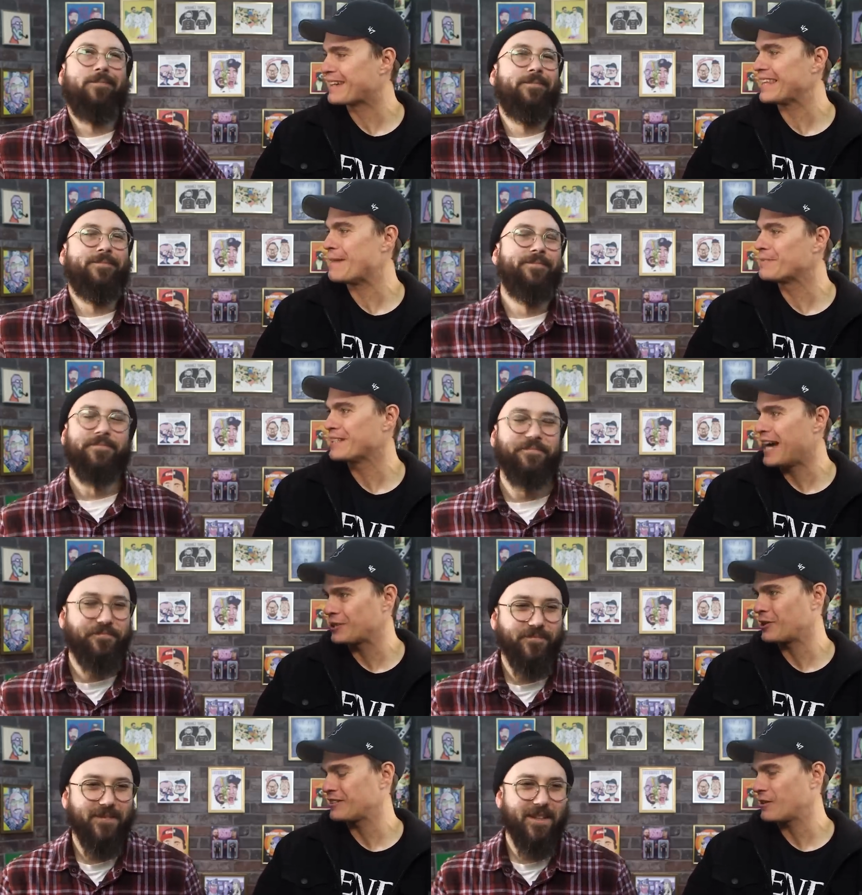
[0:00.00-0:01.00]
Speaker 1: claim to not
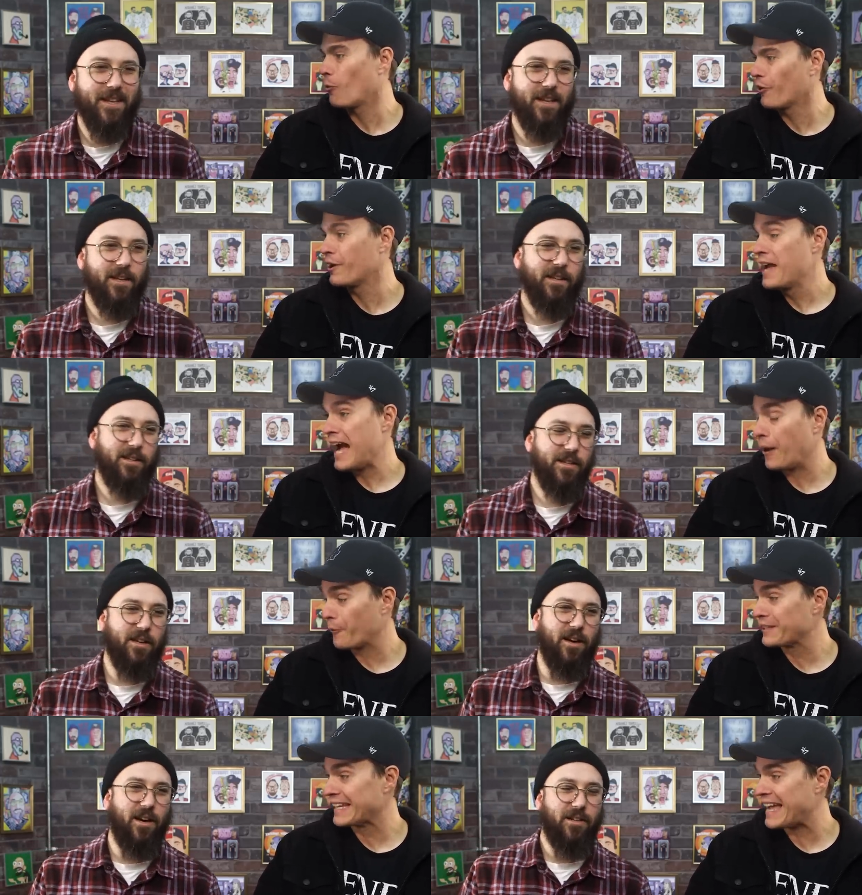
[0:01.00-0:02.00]
trust or
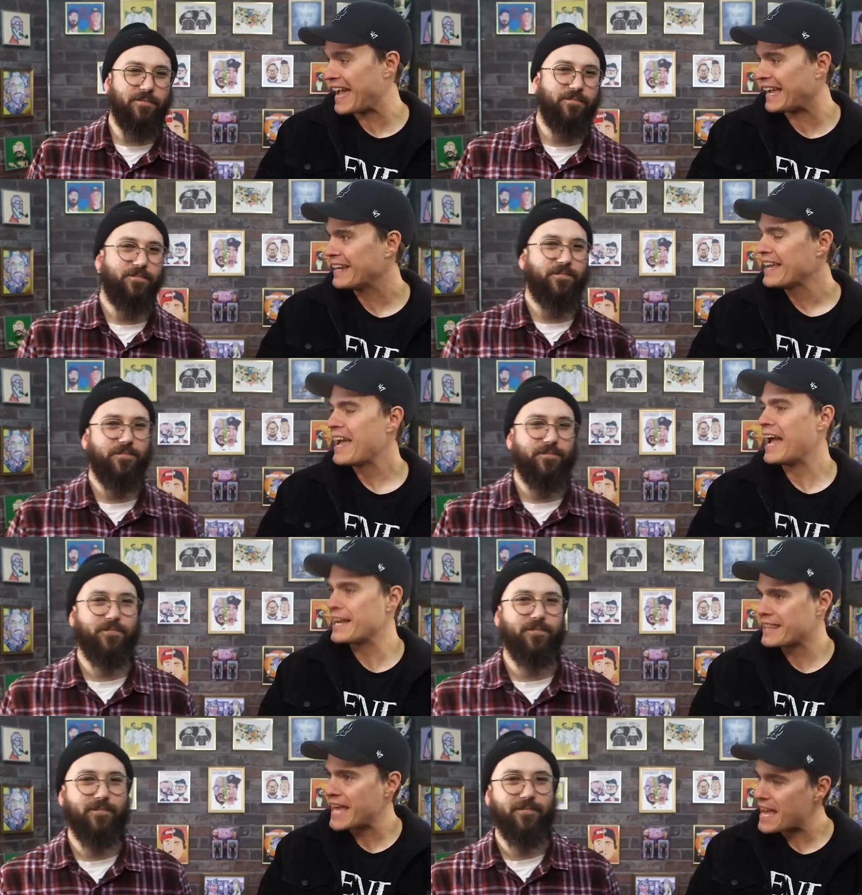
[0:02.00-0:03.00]
outwardly yeah. hate,
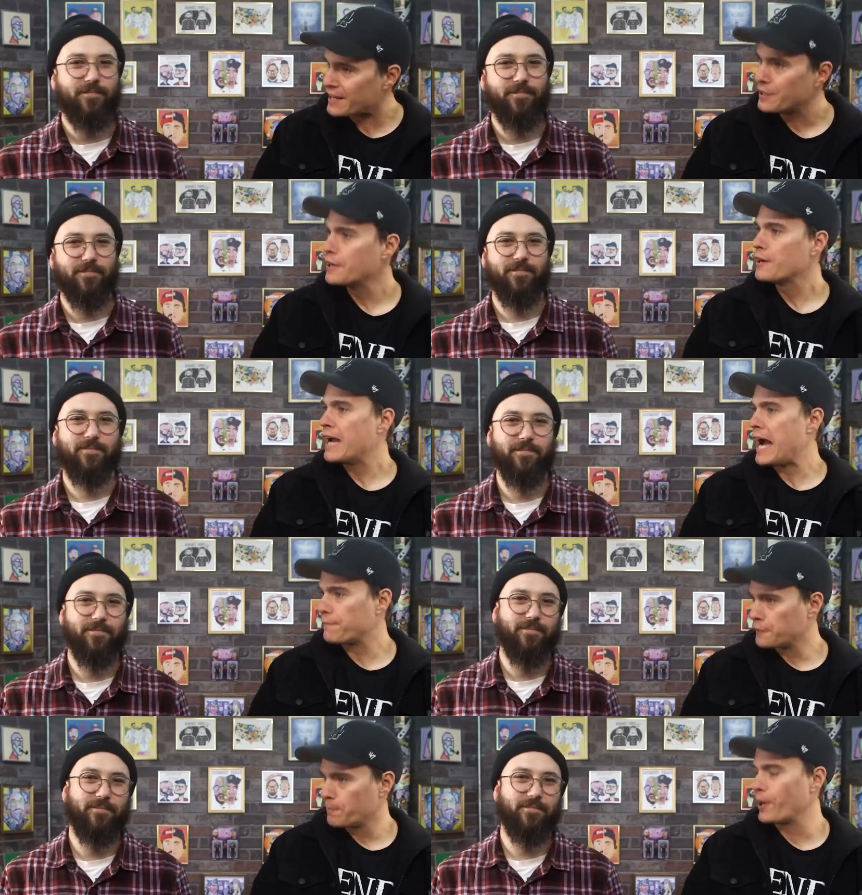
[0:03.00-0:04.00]
and then
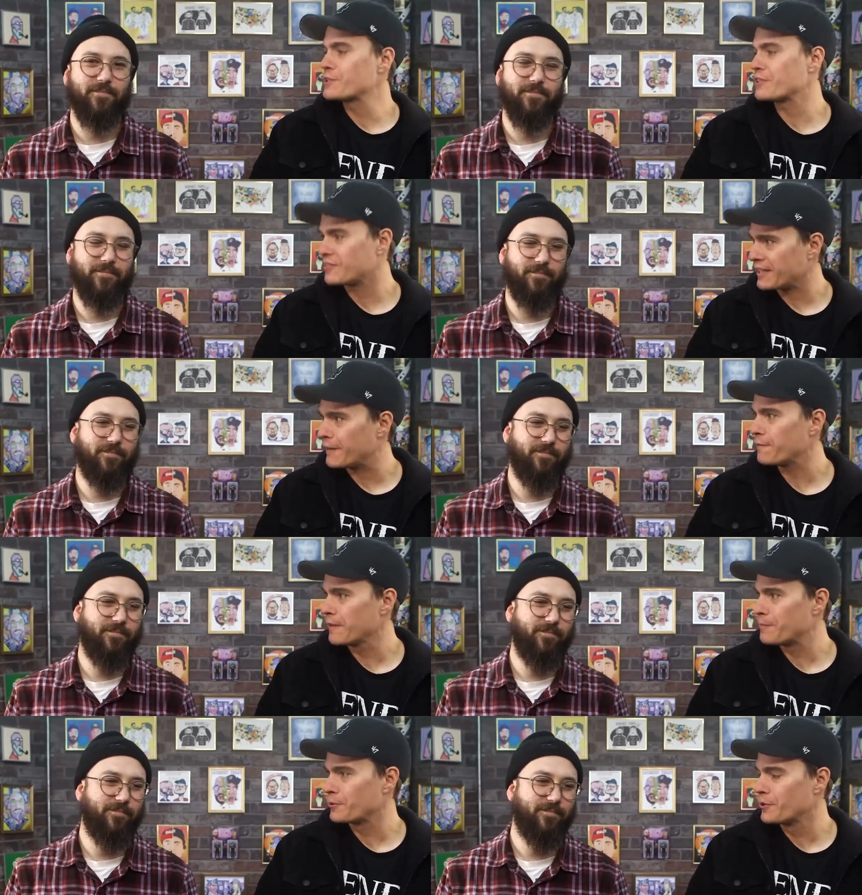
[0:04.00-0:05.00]
after purchasing it,
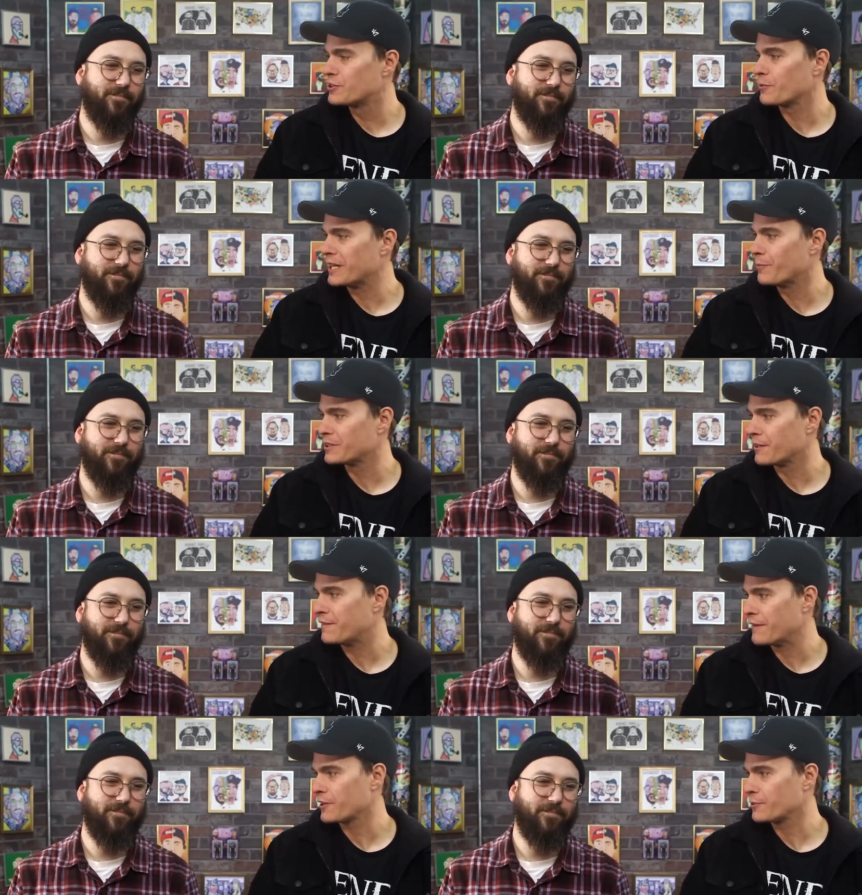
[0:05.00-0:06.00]
flip through to read what their
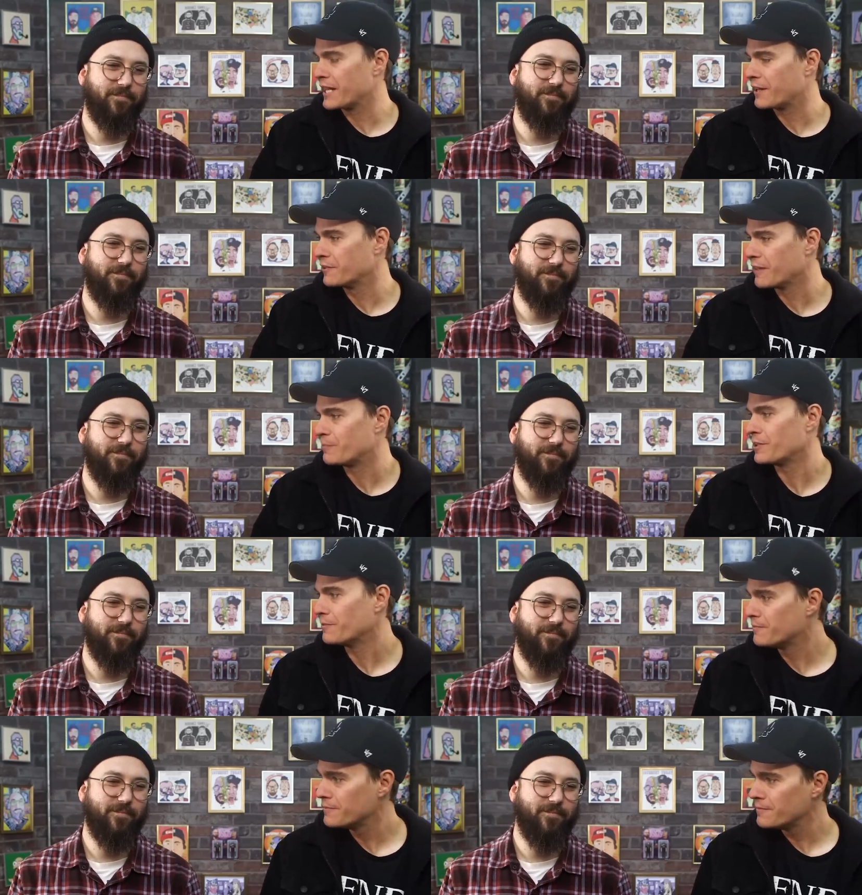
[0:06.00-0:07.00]
favorite
Speaker 2: creator is up to.
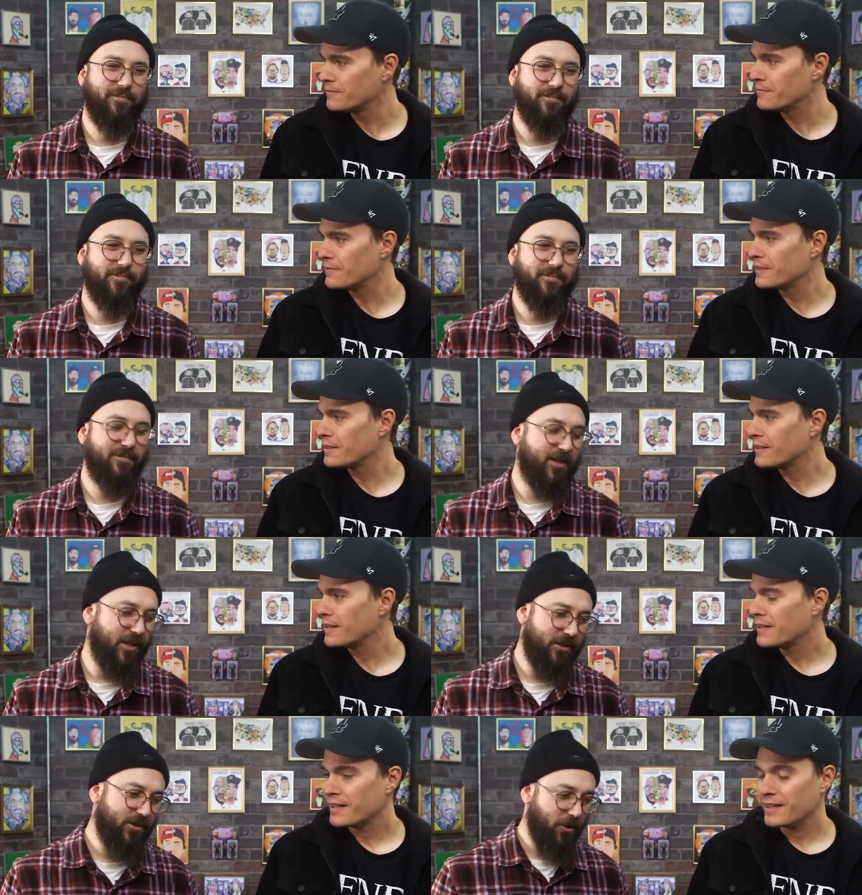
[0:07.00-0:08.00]

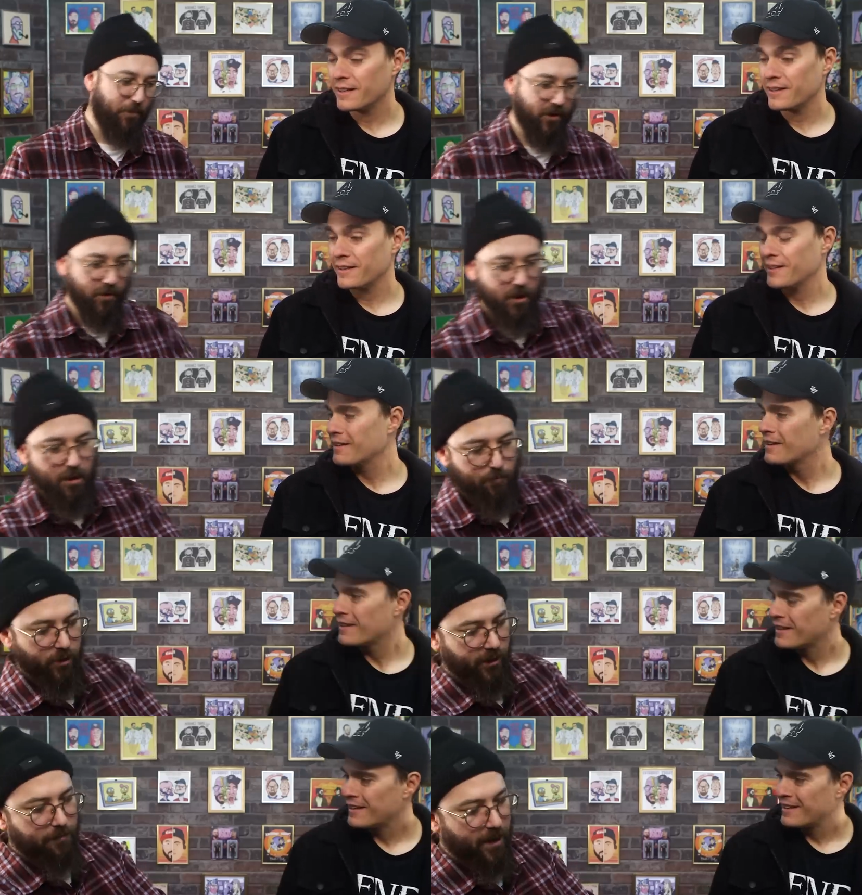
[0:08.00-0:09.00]
Yeah, just open it up,
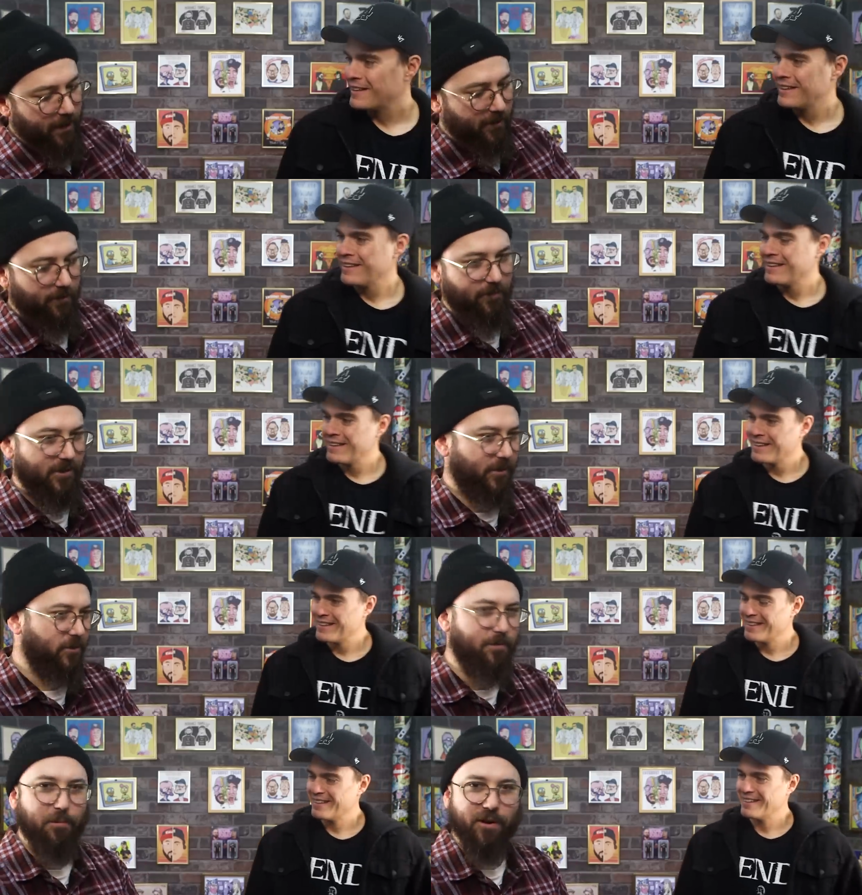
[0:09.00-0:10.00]
putting in my what does a
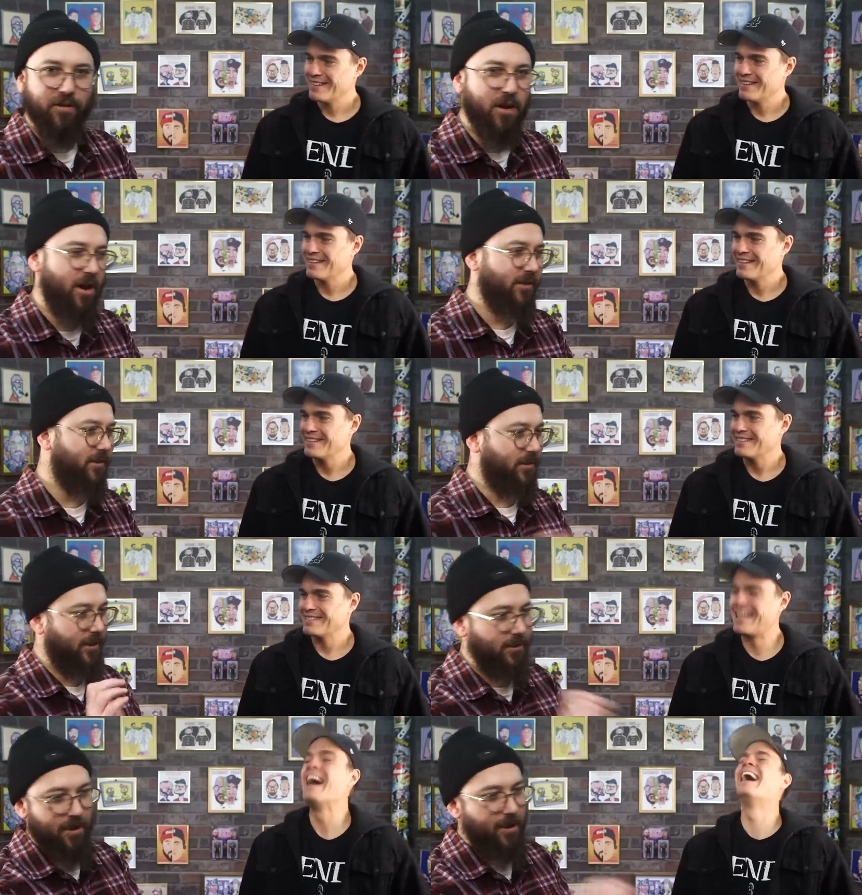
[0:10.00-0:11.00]
newspaper even cost these days?